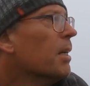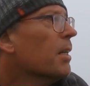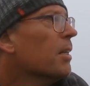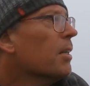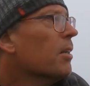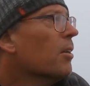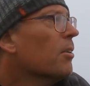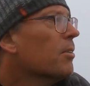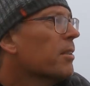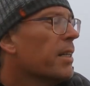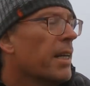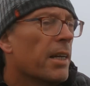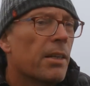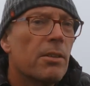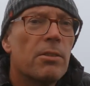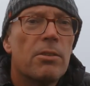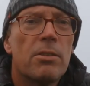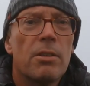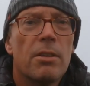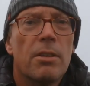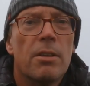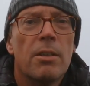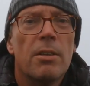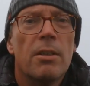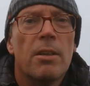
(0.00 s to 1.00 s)
Got down
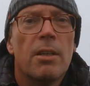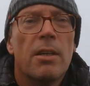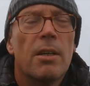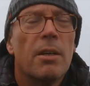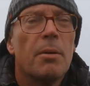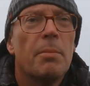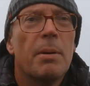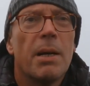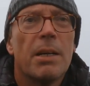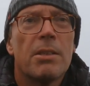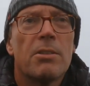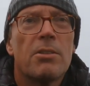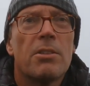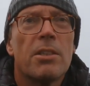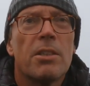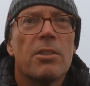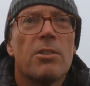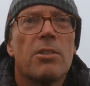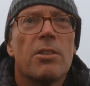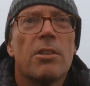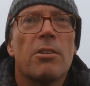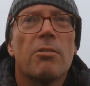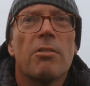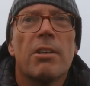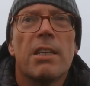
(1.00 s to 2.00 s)
to about
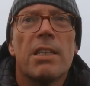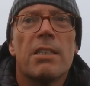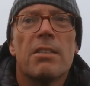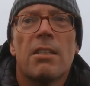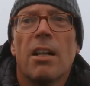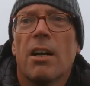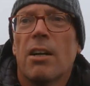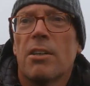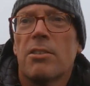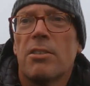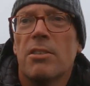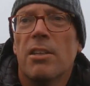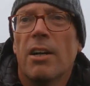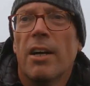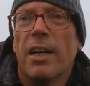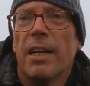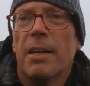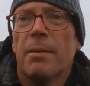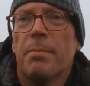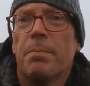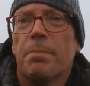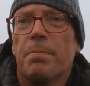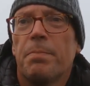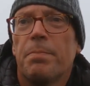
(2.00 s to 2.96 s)
6 degrees last night